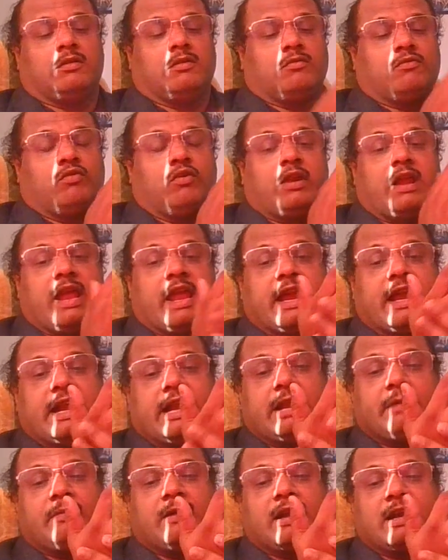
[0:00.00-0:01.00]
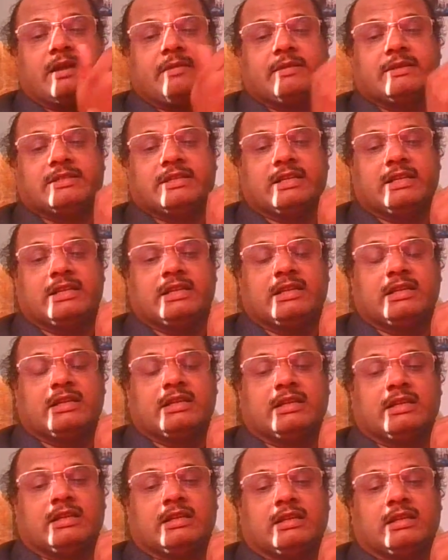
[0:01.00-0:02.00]
For hand part basically
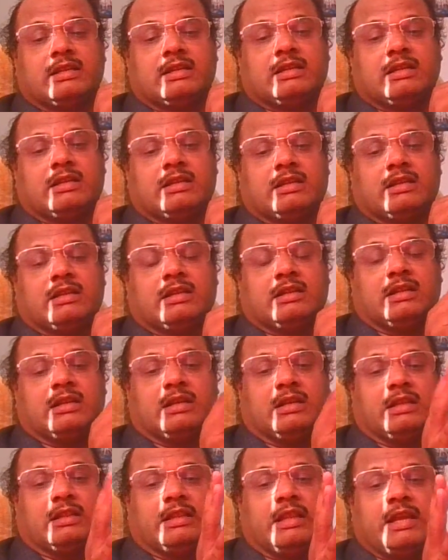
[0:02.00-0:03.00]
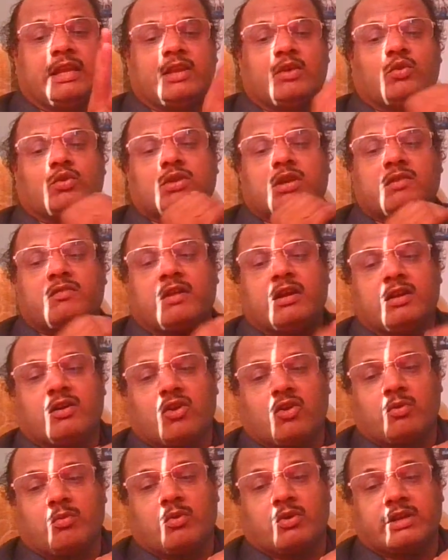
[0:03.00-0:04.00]
they used 1
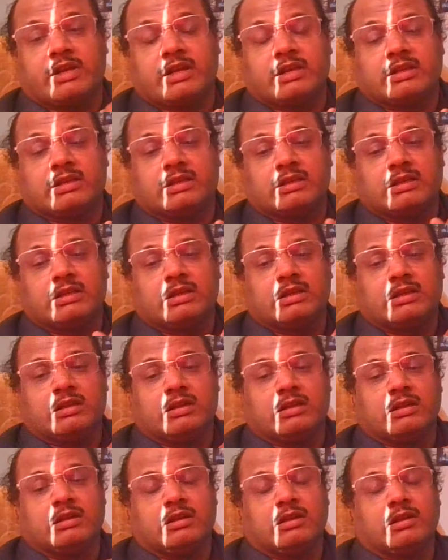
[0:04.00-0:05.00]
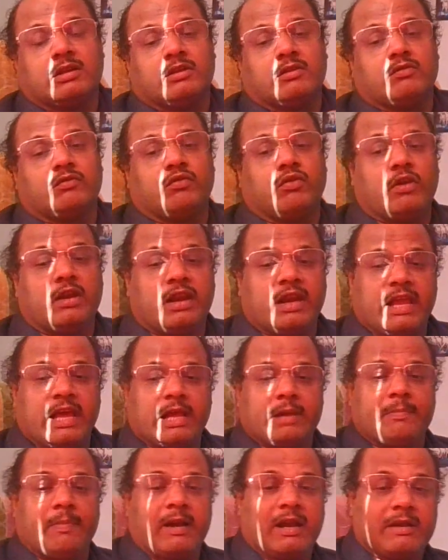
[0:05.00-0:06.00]
crore project. For
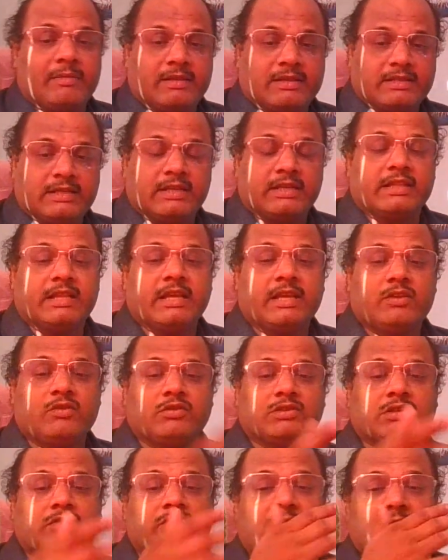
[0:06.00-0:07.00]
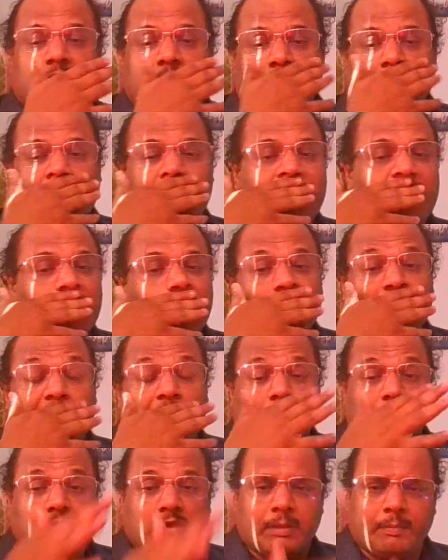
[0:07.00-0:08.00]
leg part basically they used 1 crore project.
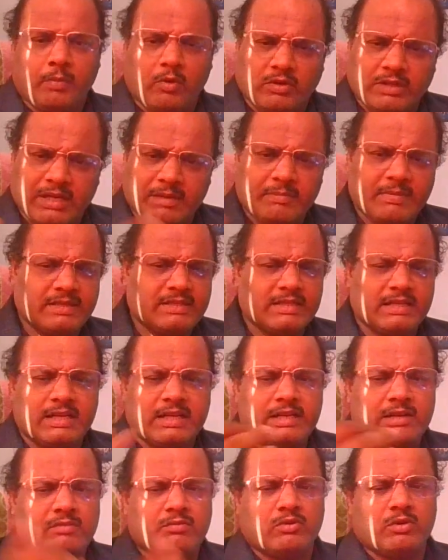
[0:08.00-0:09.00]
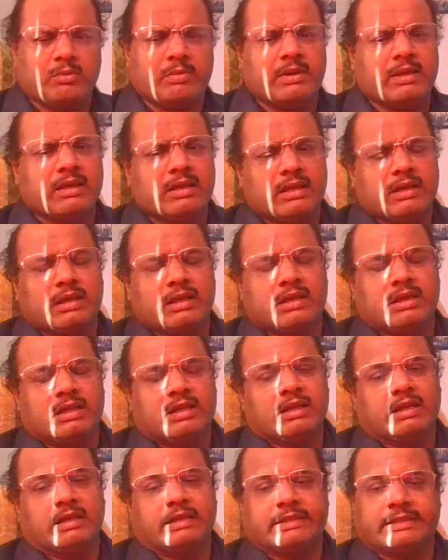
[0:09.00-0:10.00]
So the project basically it would be
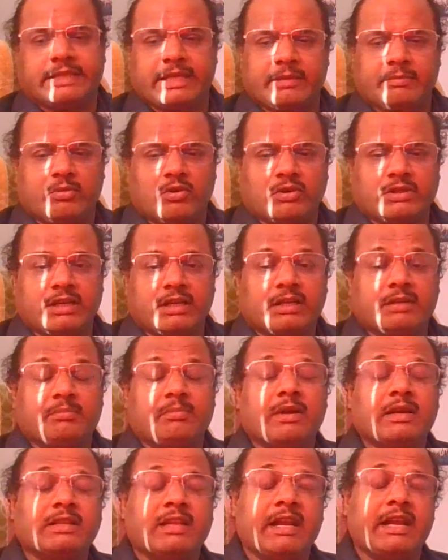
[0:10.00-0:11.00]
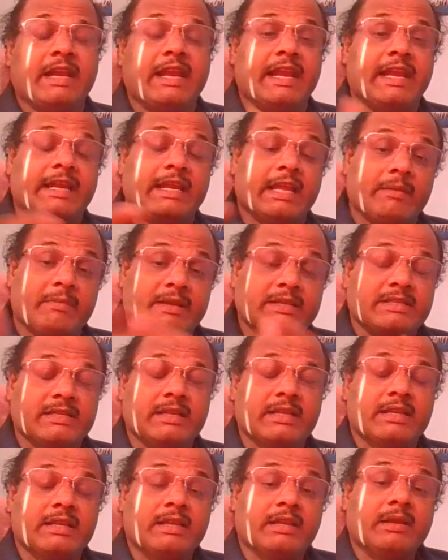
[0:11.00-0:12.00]
same project, but the data
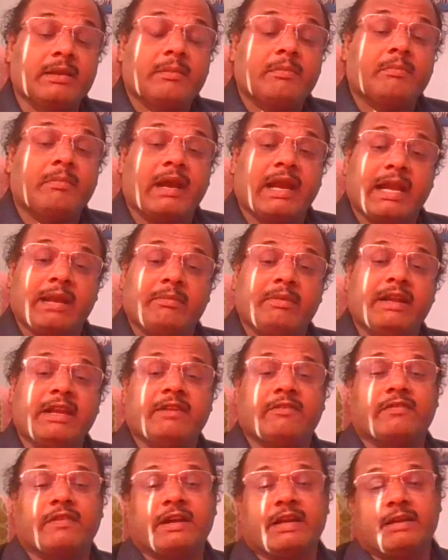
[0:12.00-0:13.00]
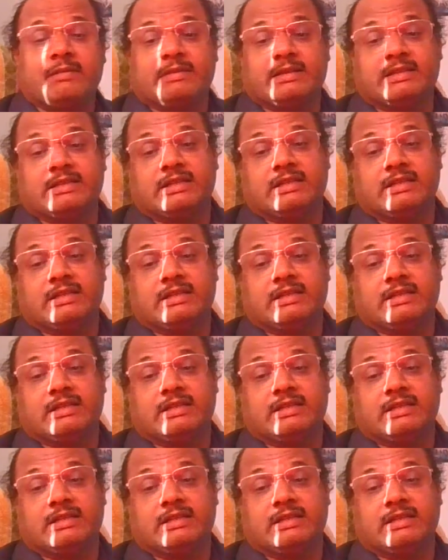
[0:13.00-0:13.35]
basically might be different basically,